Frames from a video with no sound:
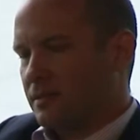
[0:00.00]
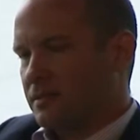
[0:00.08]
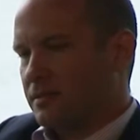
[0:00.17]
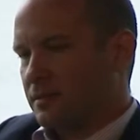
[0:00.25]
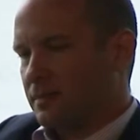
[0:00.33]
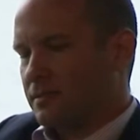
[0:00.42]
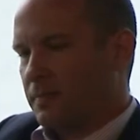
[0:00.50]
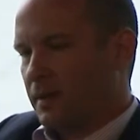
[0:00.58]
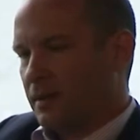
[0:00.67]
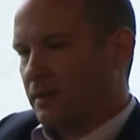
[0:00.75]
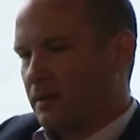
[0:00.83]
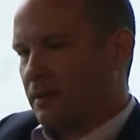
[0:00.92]
has
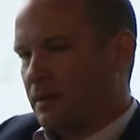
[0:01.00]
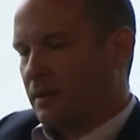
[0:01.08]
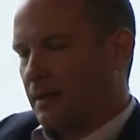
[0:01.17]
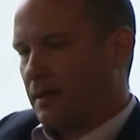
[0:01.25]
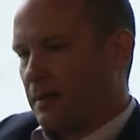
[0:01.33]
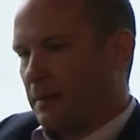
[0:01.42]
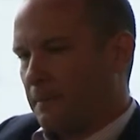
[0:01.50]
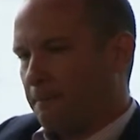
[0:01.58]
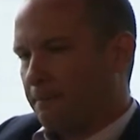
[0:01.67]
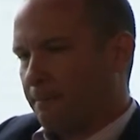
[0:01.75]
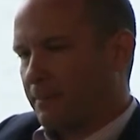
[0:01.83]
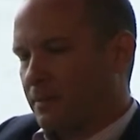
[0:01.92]
been
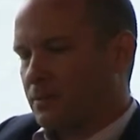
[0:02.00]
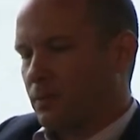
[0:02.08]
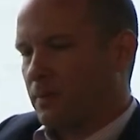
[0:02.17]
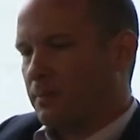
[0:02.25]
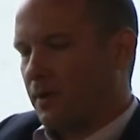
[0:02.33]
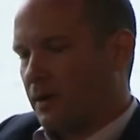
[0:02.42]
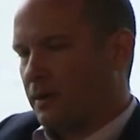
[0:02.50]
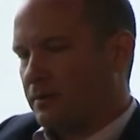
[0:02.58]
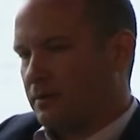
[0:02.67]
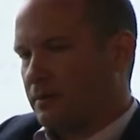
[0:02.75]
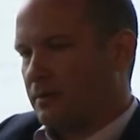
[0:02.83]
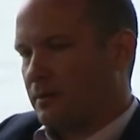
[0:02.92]
so we
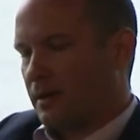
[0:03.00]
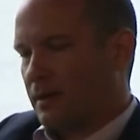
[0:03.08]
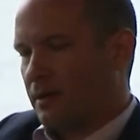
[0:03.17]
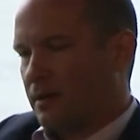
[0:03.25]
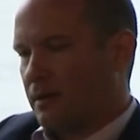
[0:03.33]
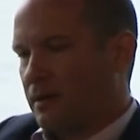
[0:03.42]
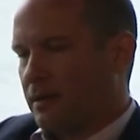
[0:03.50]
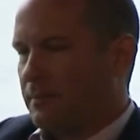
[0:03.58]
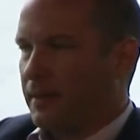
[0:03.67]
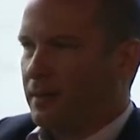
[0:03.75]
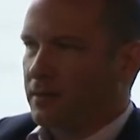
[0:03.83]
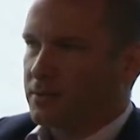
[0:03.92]
bought a
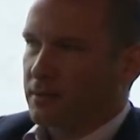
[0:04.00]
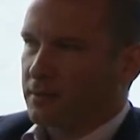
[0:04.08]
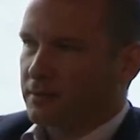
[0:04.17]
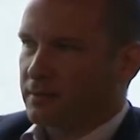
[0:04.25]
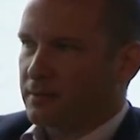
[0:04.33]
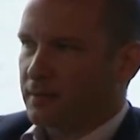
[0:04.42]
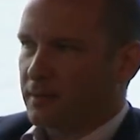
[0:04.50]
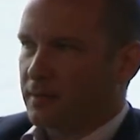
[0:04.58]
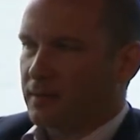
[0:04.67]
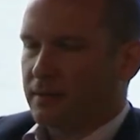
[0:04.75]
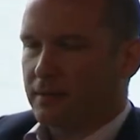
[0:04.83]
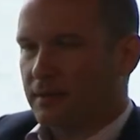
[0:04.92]
manager,
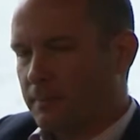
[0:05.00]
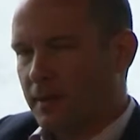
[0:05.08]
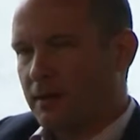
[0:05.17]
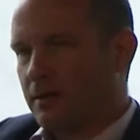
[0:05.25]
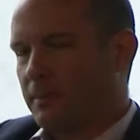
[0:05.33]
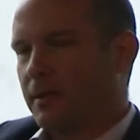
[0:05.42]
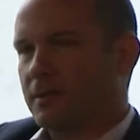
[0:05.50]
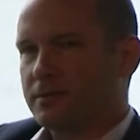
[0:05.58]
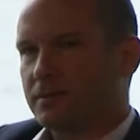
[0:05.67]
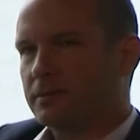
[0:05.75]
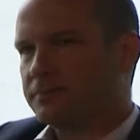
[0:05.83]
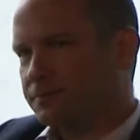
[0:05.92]
a competitor
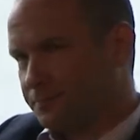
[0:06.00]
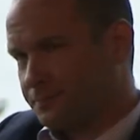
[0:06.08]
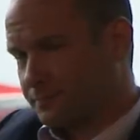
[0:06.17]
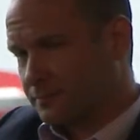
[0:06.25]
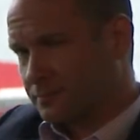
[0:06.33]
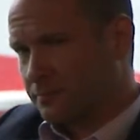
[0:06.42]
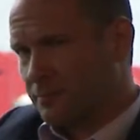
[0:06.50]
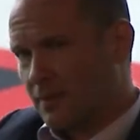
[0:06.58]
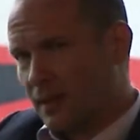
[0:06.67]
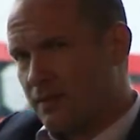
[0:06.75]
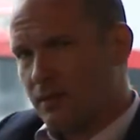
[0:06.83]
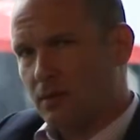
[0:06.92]
manager
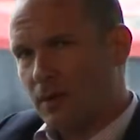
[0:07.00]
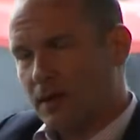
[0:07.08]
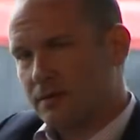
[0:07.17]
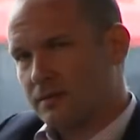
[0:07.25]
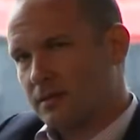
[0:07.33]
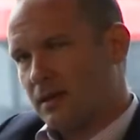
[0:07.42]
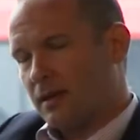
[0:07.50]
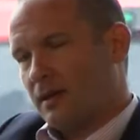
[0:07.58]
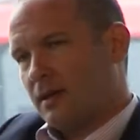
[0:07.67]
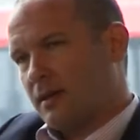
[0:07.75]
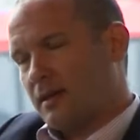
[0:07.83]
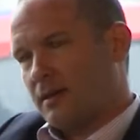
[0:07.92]
in the U.S.
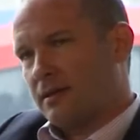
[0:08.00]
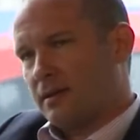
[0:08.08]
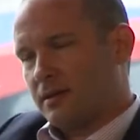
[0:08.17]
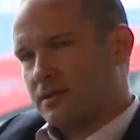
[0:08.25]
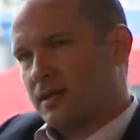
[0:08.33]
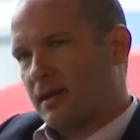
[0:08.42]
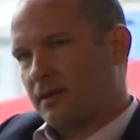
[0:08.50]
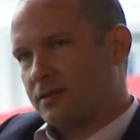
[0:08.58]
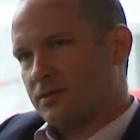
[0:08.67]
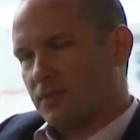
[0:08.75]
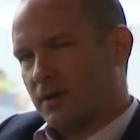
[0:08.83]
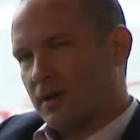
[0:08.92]
and a
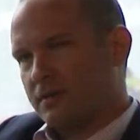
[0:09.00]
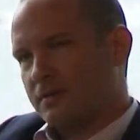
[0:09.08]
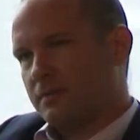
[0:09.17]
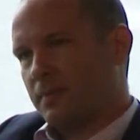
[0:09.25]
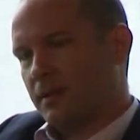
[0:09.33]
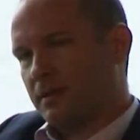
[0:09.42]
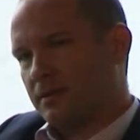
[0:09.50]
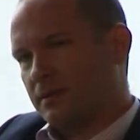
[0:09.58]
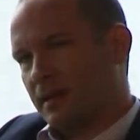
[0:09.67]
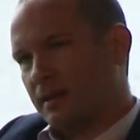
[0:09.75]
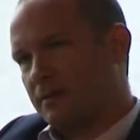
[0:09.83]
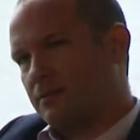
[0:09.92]
challenge for us has been
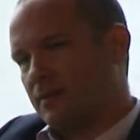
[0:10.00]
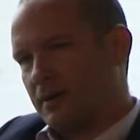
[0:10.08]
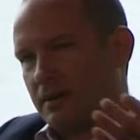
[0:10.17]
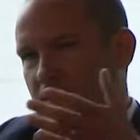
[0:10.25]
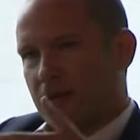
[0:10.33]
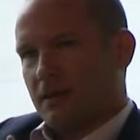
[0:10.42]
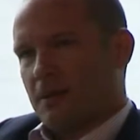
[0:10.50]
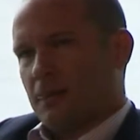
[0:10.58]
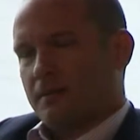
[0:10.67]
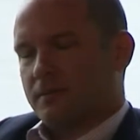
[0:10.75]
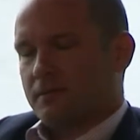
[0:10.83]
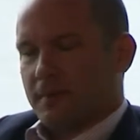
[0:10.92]
they have
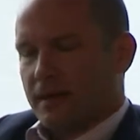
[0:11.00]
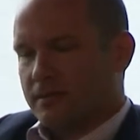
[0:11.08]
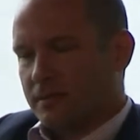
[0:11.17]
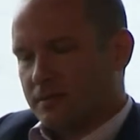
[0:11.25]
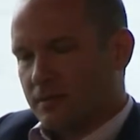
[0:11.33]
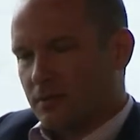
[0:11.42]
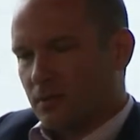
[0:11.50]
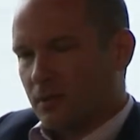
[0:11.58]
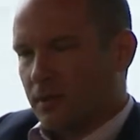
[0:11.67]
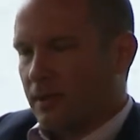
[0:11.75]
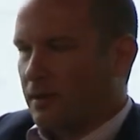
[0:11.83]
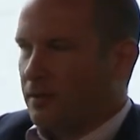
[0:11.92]
some assets that are
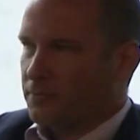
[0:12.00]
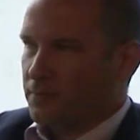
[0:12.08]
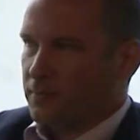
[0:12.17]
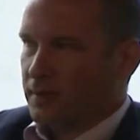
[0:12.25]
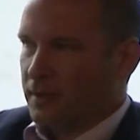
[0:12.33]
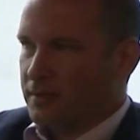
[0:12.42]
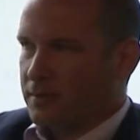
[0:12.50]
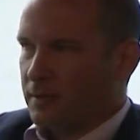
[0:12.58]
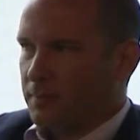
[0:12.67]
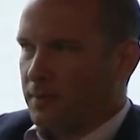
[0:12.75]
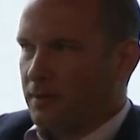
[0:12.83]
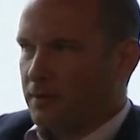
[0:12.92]
rolling off over the next
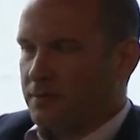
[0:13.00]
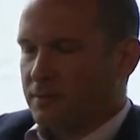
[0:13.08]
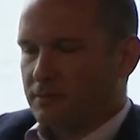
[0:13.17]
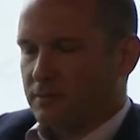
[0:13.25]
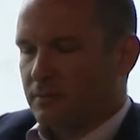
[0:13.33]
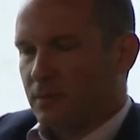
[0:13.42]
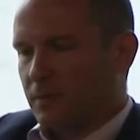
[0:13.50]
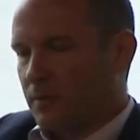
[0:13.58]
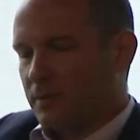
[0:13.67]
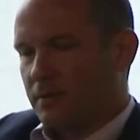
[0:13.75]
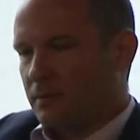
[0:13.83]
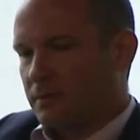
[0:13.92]
couple of years, and what do
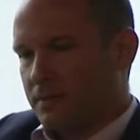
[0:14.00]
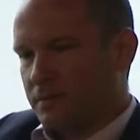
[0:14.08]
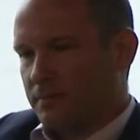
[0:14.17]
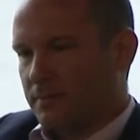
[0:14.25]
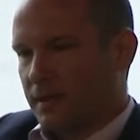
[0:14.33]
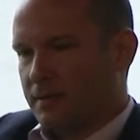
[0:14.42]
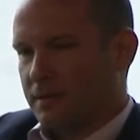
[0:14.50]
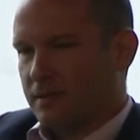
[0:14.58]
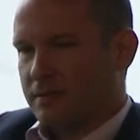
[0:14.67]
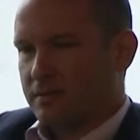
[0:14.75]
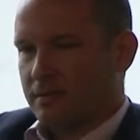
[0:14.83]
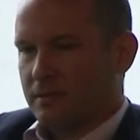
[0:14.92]
we do? Does it make
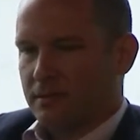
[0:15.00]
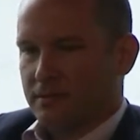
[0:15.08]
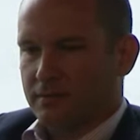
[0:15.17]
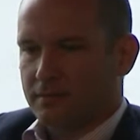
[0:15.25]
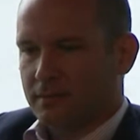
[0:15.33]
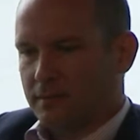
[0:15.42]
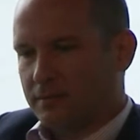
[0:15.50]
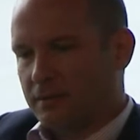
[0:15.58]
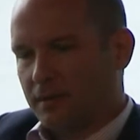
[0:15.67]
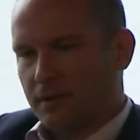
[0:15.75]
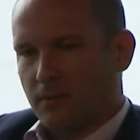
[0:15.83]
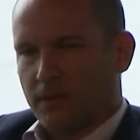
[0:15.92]
sense to
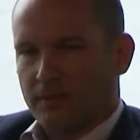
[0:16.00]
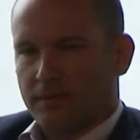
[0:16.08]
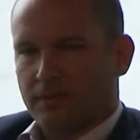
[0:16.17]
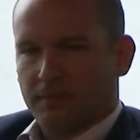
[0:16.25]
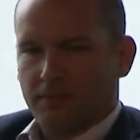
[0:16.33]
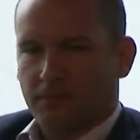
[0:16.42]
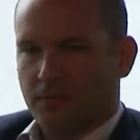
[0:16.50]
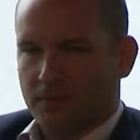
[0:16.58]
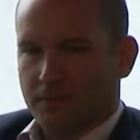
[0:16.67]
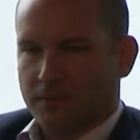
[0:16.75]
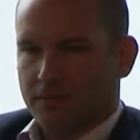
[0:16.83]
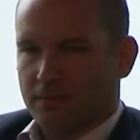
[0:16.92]
liquidate them, or
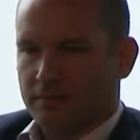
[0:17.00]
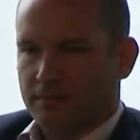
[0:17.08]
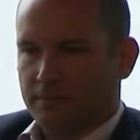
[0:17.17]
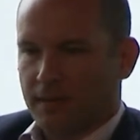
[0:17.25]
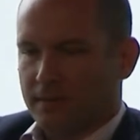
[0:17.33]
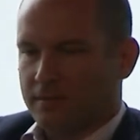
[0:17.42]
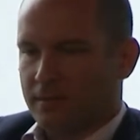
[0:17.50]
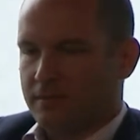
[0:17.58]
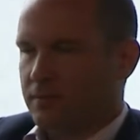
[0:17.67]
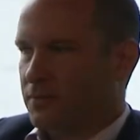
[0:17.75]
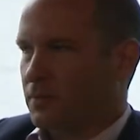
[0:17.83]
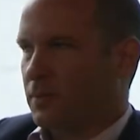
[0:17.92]
does it make
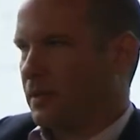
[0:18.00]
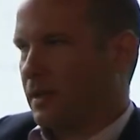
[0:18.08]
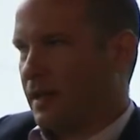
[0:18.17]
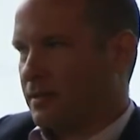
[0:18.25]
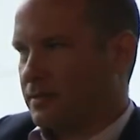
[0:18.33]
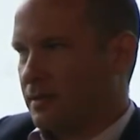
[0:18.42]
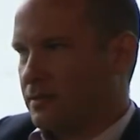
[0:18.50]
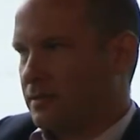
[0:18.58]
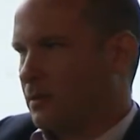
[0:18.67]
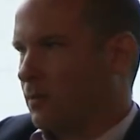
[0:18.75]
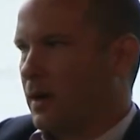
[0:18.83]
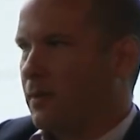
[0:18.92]
sense if they're really good
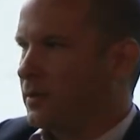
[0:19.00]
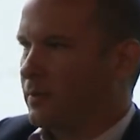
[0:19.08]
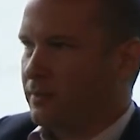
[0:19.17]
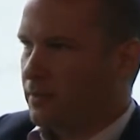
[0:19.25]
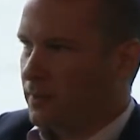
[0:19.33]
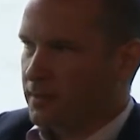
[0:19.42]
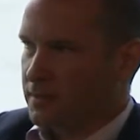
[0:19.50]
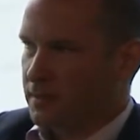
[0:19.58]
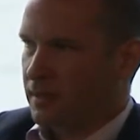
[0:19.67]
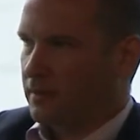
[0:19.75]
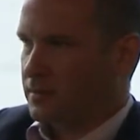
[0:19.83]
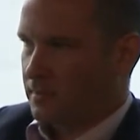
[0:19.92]
assets? Why would you ever want to
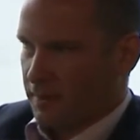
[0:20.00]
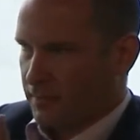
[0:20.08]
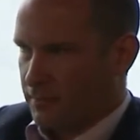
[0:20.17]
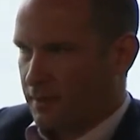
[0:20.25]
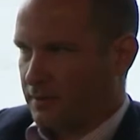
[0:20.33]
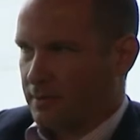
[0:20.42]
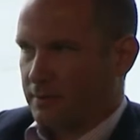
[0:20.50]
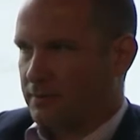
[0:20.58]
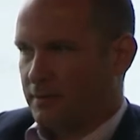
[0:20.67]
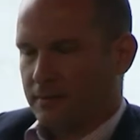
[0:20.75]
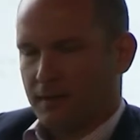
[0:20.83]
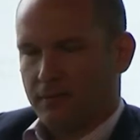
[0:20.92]
sell? It's something I've talked to
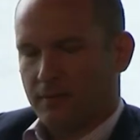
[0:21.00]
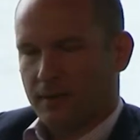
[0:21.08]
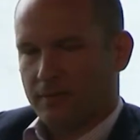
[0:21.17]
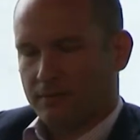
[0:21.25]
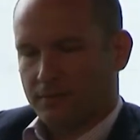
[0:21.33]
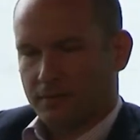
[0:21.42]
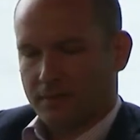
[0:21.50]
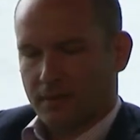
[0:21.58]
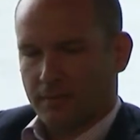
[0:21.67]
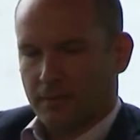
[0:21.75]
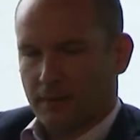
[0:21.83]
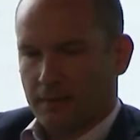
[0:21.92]
Dave about, for
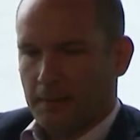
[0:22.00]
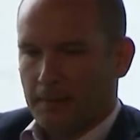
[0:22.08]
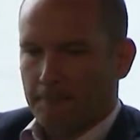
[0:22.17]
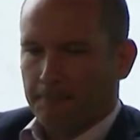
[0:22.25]
example, a lot.